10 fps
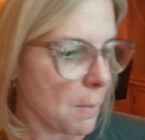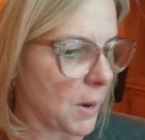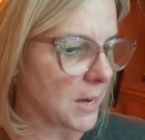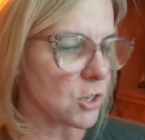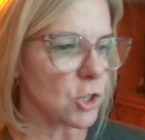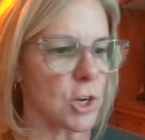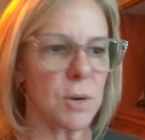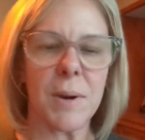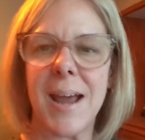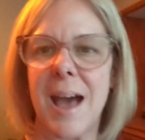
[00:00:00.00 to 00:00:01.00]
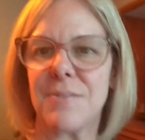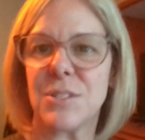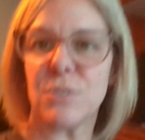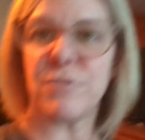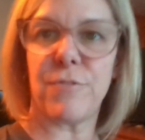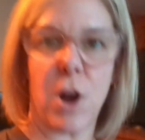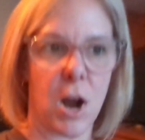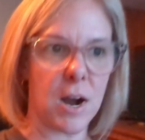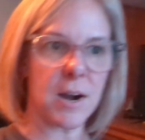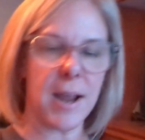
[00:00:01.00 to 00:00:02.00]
but I can show you what I have so far,